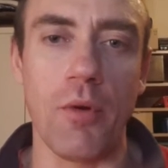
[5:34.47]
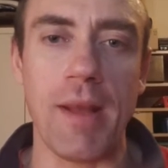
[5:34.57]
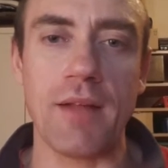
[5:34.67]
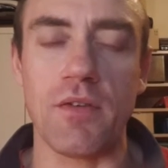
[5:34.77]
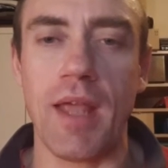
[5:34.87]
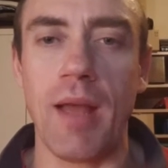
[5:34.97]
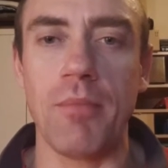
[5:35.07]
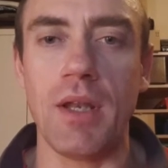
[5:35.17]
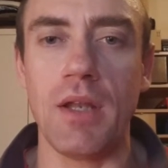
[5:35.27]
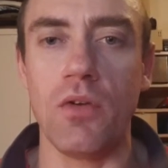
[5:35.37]
amounts of
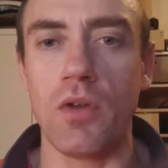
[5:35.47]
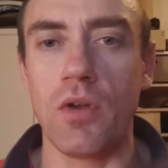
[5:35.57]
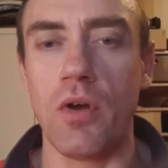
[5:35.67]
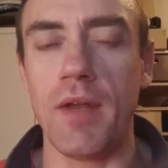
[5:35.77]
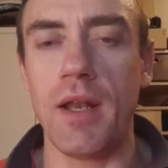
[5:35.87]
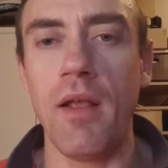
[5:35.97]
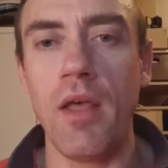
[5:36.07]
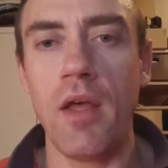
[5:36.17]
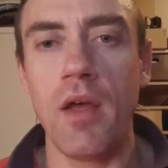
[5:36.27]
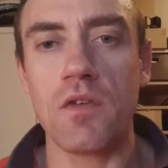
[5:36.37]
cadmium in your urine.
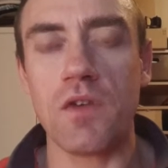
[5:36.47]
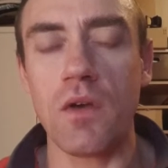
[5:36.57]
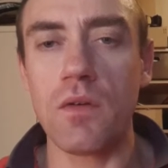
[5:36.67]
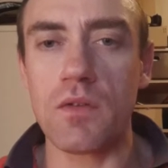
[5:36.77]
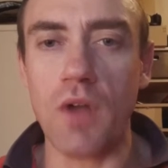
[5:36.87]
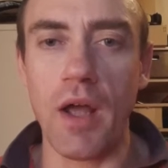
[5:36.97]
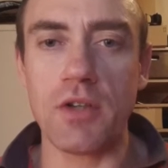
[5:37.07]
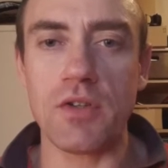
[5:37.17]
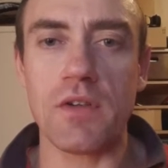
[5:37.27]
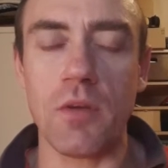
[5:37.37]
So
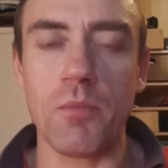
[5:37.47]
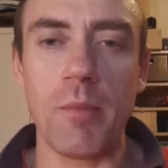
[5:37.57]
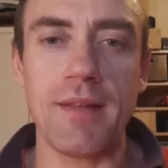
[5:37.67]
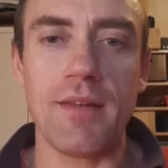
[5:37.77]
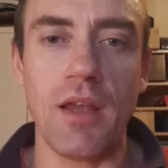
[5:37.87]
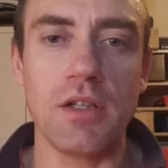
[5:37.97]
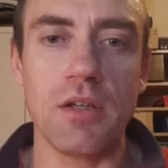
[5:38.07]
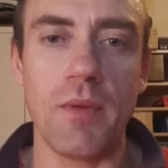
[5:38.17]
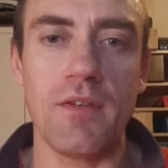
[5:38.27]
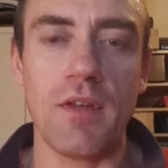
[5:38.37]
dietary
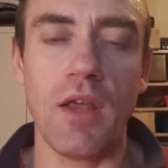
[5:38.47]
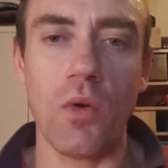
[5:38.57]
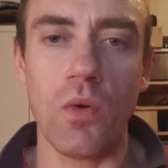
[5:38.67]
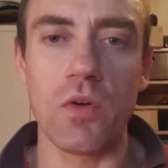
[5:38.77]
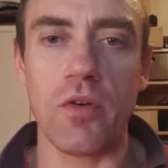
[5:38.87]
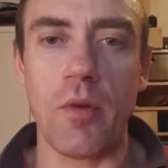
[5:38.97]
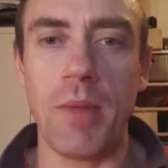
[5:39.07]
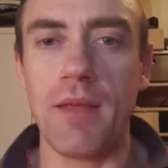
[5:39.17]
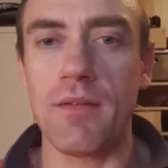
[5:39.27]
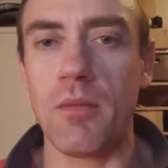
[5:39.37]
supplementation with zinc also
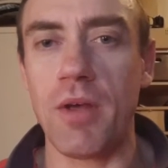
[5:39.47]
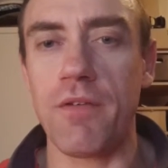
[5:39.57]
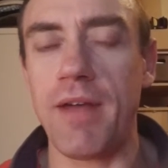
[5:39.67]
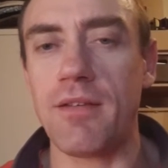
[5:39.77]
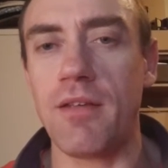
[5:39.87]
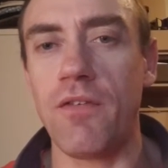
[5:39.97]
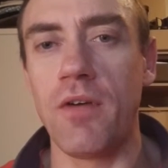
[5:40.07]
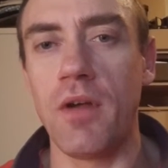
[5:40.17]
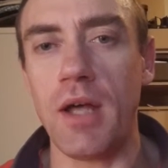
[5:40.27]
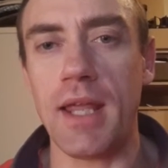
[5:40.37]
appears to be
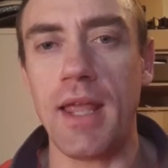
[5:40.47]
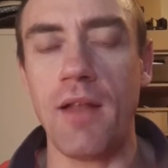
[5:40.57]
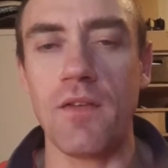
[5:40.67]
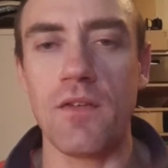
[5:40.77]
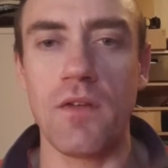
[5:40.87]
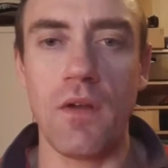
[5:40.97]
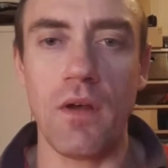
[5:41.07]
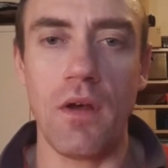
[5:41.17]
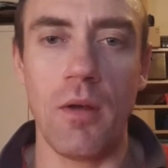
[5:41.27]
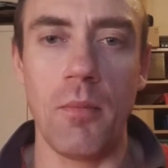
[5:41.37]
effective against
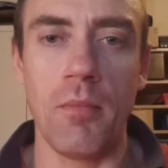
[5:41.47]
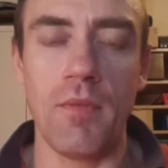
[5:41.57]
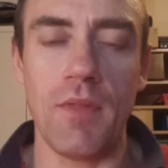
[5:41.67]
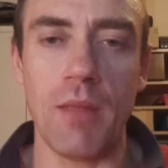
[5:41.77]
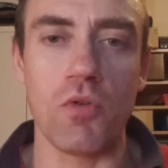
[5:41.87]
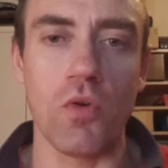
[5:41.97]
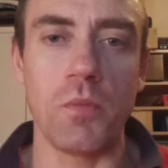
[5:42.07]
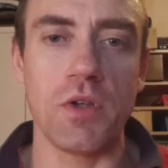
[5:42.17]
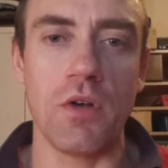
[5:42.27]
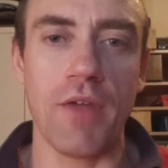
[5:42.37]
the
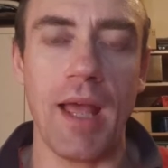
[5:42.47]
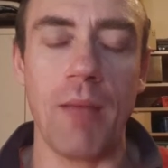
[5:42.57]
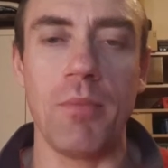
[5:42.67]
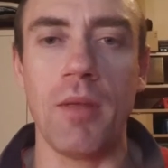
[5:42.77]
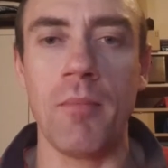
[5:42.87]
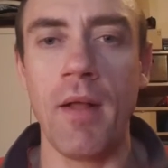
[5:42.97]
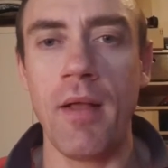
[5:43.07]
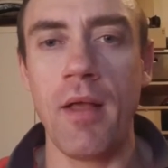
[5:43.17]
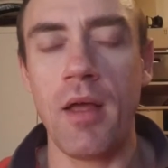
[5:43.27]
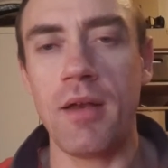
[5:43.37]
absorption of cadmium.
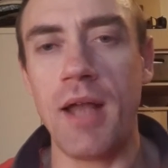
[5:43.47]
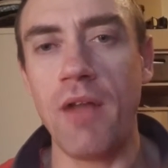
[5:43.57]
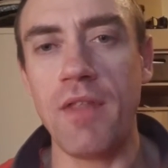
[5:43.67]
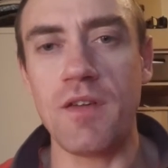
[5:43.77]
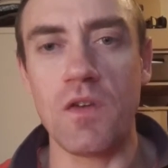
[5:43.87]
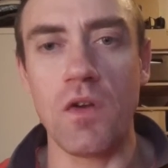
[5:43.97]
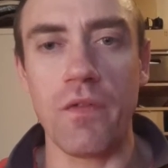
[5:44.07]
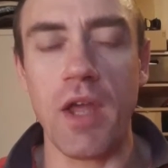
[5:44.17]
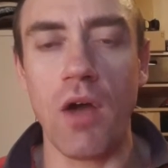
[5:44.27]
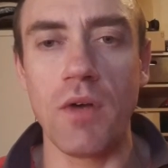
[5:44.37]
Now, this is
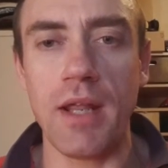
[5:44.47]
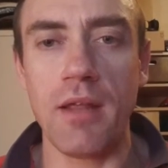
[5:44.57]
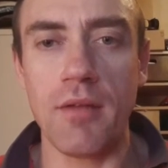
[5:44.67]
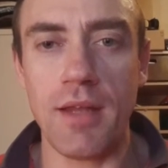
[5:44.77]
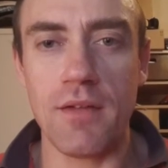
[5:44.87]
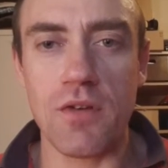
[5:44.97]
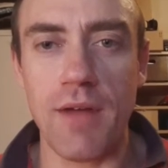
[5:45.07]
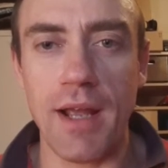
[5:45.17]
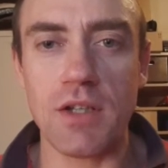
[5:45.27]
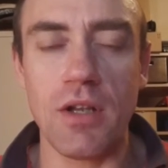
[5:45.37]
not the only
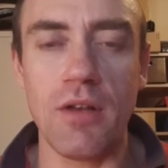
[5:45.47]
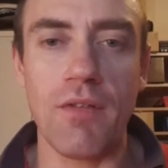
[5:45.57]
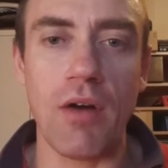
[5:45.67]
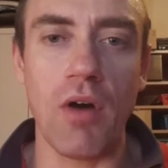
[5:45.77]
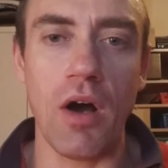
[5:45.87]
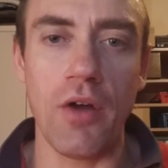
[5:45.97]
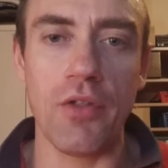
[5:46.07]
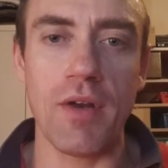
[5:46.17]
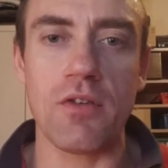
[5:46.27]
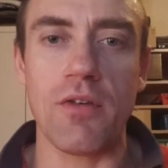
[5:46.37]
interaction. There are
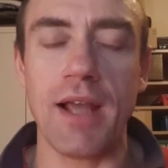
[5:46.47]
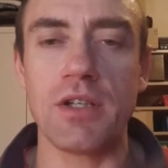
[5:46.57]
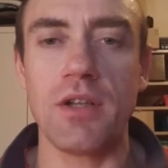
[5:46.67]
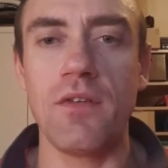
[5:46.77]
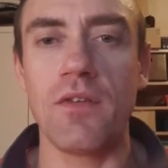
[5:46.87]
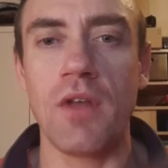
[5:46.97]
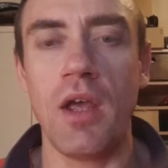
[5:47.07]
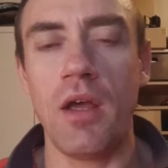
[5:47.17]
other interactions.